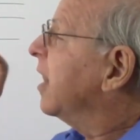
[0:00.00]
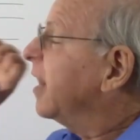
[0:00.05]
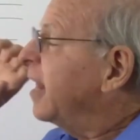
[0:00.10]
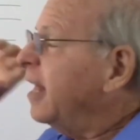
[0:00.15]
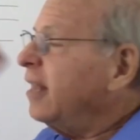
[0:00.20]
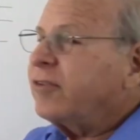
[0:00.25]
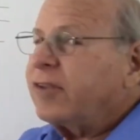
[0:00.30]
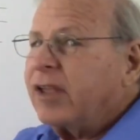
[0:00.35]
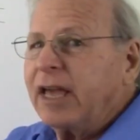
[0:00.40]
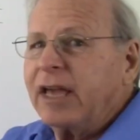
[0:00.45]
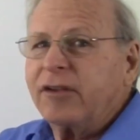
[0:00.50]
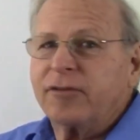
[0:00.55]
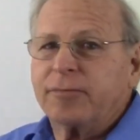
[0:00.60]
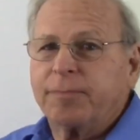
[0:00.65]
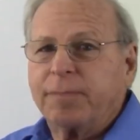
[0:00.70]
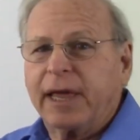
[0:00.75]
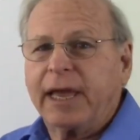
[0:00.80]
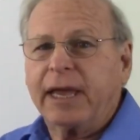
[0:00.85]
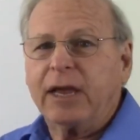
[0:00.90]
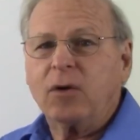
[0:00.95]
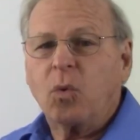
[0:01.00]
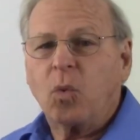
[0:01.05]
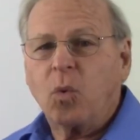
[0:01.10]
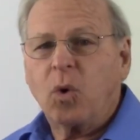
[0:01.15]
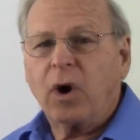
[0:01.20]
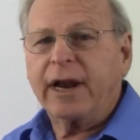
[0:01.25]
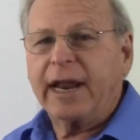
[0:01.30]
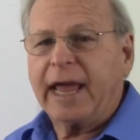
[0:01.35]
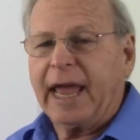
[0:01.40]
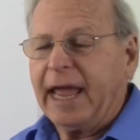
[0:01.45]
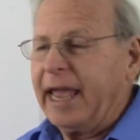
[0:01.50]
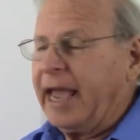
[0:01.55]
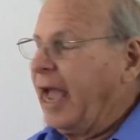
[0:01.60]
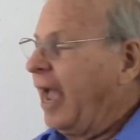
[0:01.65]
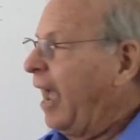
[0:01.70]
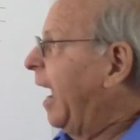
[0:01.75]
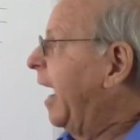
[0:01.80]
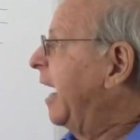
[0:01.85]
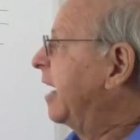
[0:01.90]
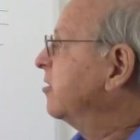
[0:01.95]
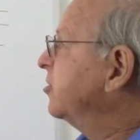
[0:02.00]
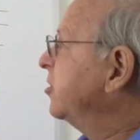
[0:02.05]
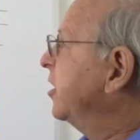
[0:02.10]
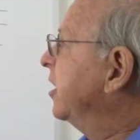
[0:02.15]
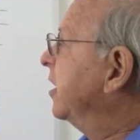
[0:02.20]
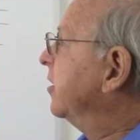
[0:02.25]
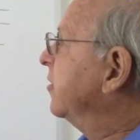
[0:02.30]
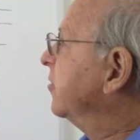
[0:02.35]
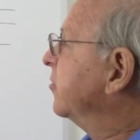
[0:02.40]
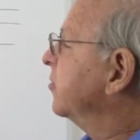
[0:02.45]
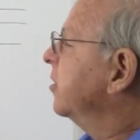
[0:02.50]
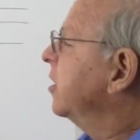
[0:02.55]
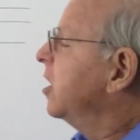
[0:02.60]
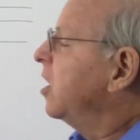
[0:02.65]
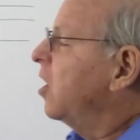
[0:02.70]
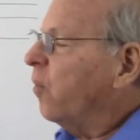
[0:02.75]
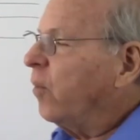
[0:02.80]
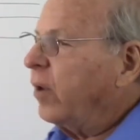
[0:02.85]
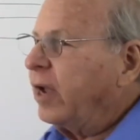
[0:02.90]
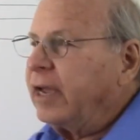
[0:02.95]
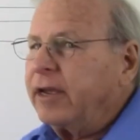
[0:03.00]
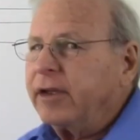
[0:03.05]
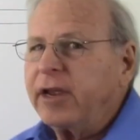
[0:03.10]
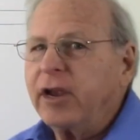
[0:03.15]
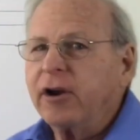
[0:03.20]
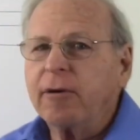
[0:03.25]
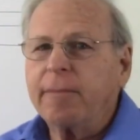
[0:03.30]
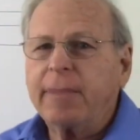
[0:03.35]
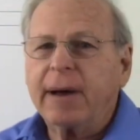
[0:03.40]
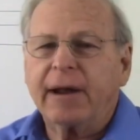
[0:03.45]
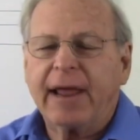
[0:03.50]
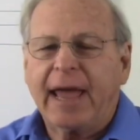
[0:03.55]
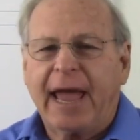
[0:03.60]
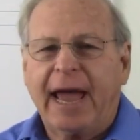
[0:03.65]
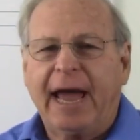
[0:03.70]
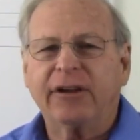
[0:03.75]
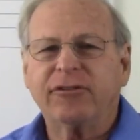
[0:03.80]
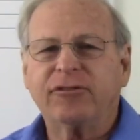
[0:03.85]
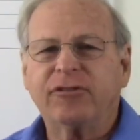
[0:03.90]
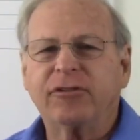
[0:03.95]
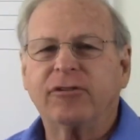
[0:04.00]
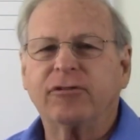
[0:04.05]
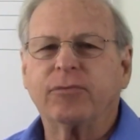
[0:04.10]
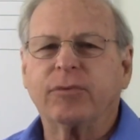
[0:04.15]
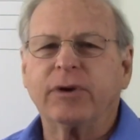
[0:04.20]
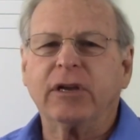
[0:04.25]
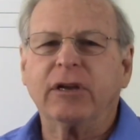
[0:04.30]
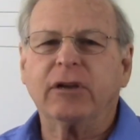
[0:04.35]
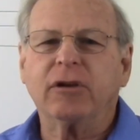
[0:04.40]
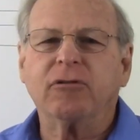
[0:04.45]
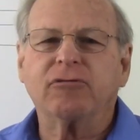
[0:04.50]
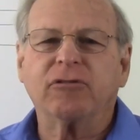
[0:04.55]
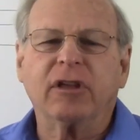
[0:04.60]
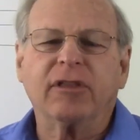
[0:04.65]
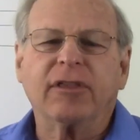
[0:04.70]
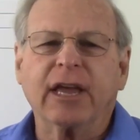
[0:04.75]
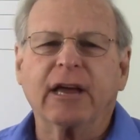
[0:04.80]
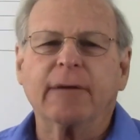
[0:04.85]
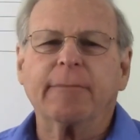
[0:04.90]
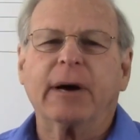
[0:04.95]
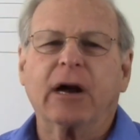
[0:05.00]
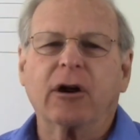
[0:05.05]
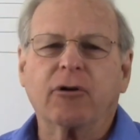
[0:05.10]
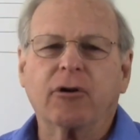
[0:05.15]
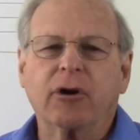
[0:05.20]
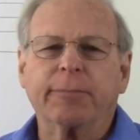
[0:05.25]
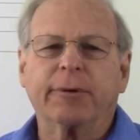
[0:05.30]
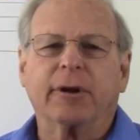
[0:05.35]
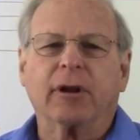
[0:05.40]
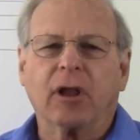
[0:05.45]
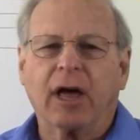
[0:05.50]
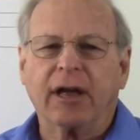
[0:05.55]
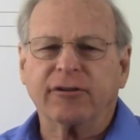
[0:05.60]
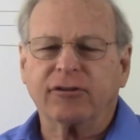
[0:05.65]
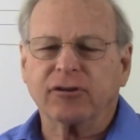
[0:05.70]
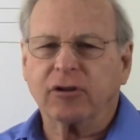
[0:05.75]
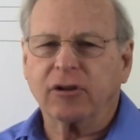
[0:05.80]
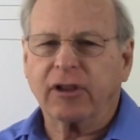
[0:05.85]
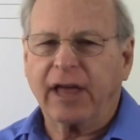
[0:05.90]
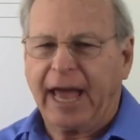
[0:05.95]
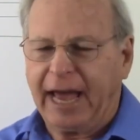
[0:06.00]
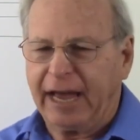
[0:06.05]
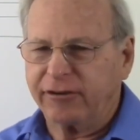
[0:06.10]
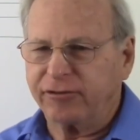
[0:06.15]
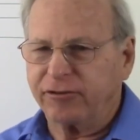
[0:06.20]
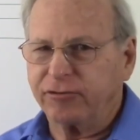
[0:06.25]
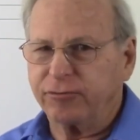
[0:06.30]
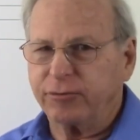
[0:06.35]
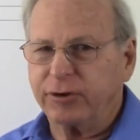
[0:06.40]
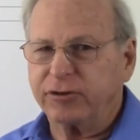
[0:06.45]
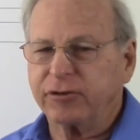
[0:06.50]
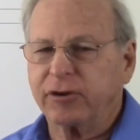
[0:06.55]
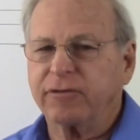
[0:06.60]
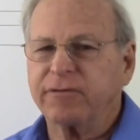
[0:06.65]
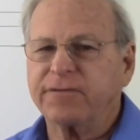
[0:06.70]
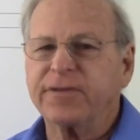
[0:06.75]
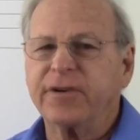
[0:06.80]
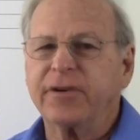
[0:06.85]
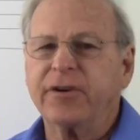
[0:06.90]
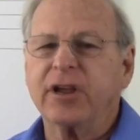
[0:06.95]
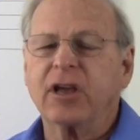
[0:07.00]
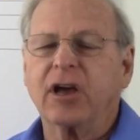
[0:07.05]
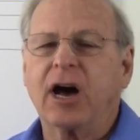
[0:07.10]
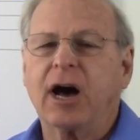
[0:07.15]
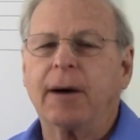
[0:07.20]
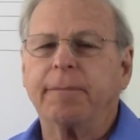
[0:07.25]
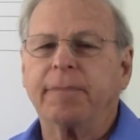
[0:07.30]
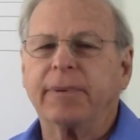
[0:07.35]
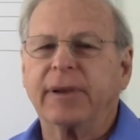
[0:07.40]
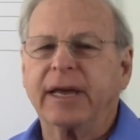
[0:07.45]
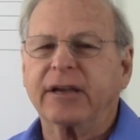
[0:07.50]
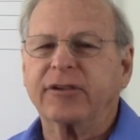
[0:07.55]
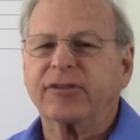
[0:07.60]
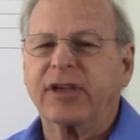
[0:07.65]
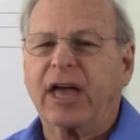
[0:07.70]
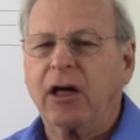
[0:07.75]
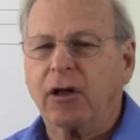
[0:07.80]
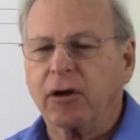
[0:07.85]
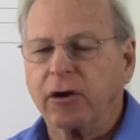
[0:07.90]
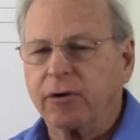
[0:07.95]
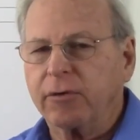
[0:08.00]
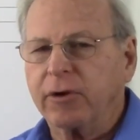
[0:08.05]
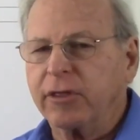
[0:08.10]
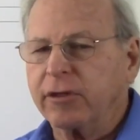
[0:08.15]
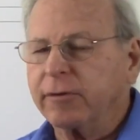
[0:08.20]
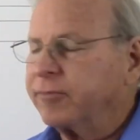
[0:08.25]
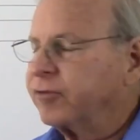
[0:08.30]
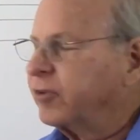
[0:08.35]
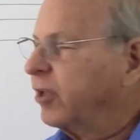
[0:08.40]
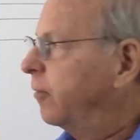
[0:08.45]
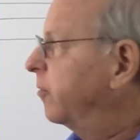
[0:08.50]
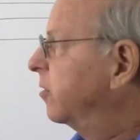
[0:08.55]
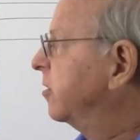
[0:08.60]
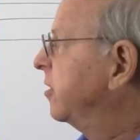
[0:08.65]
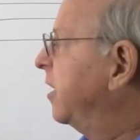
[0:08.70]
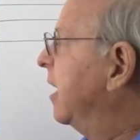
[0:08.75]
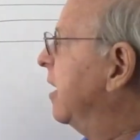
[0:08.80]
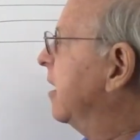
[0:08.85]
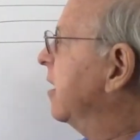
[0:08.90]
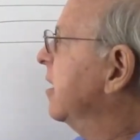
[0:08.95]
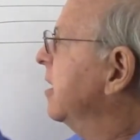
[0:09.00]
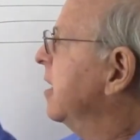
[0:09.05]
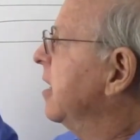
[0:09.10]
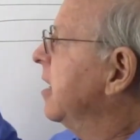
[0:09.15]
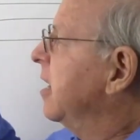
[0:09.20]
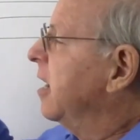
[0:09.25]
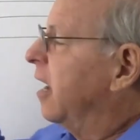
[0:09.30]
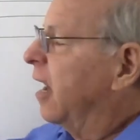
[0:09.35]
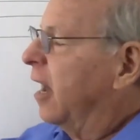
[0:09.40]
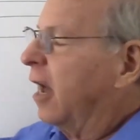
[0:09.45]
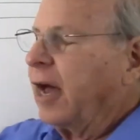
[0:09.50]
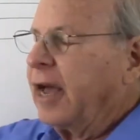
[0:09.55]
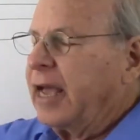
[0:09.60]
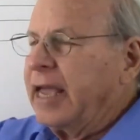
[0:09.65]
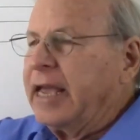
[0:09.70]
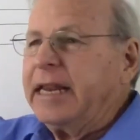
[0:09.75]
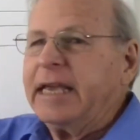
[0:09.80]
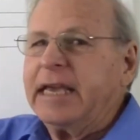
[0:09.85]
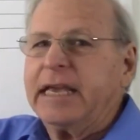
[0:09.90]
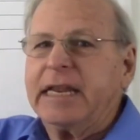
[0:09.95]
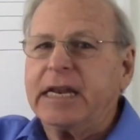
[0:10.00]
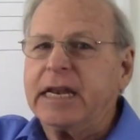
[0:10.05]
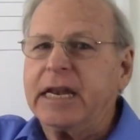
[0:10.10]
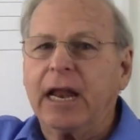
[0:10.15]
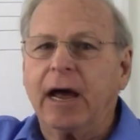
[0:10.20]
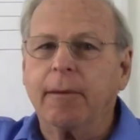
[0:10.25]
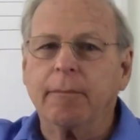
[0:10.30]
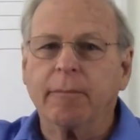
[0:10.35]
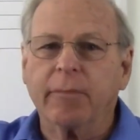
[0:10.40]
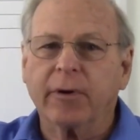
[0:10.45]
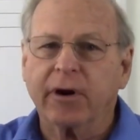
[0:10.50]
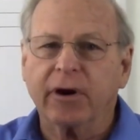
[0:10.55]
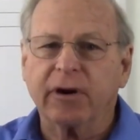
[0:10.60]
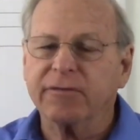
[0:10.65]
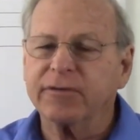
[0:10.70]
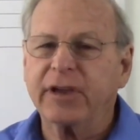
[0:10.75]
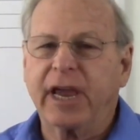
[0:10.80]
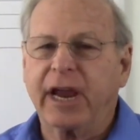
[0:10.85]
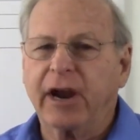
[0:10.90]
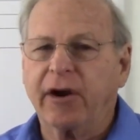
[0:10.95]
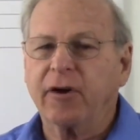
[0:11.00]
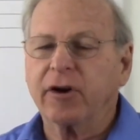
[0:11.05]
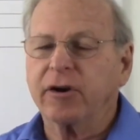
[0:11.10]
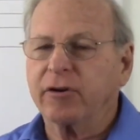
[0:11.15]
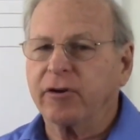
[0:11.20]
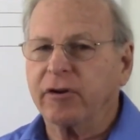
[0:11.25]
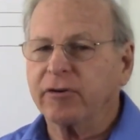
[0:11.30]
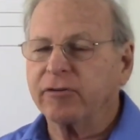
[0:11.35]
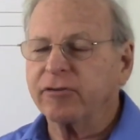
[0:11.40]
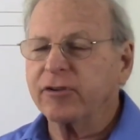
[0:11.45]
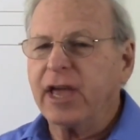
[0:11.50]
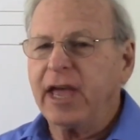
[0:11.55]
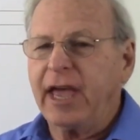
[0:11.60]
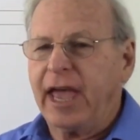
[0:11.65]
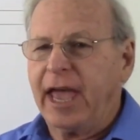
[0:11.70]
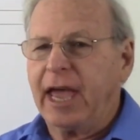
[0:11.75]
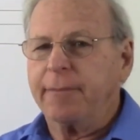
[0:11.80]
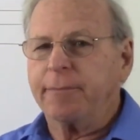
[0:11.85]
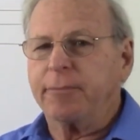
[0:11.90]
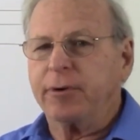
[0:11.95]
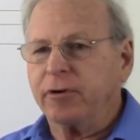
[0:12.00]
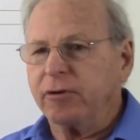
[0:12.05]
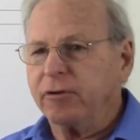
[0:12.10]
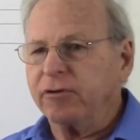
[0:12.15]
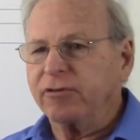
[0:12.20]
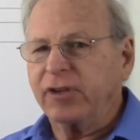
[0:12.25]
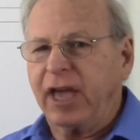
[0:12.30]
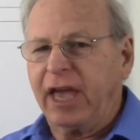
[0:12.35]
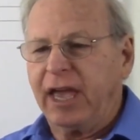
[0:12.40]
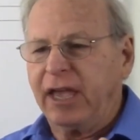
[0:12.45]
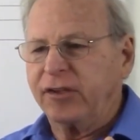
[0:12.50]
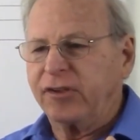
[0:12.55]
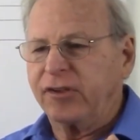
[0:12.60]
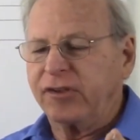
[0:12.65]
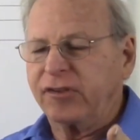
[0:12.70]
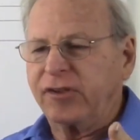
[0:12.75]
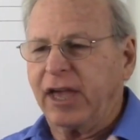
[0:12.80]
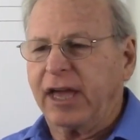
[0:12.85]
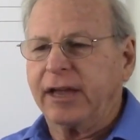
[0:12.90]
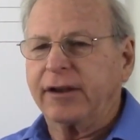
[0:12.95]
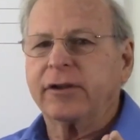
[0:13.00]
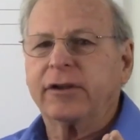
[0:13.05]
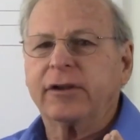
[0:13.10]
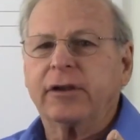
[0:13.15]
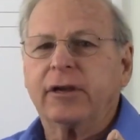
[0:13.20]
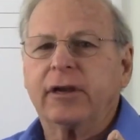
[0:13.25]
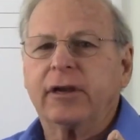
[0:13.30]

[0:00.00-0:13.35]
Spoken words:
let's explain what a hash is. We hear about hashes, we usually think about cryptological hashes, which are very complex algorithms that will take any number of characters and produce a set